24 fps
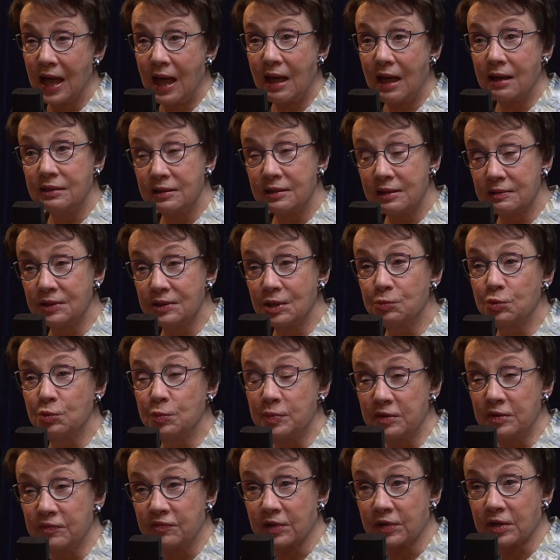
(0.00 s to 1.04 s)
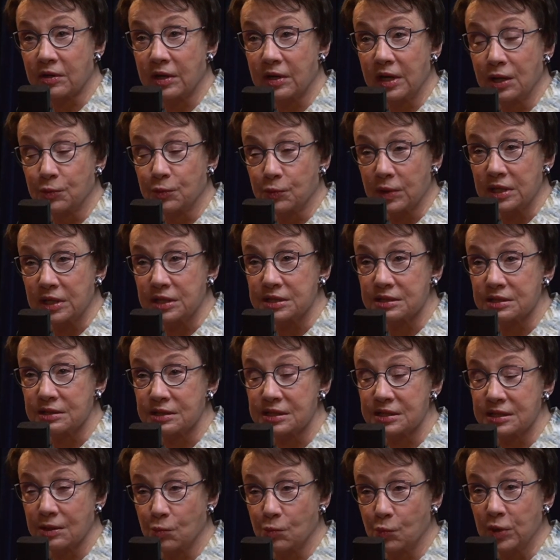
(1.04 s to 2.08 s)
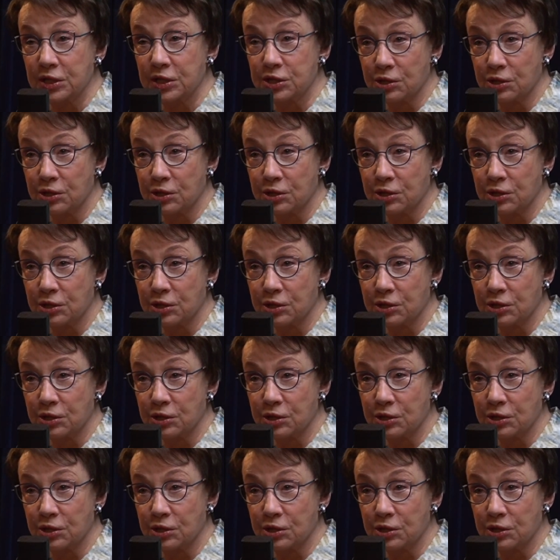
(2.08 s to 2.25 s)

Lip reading: And then there will be varying reasons that we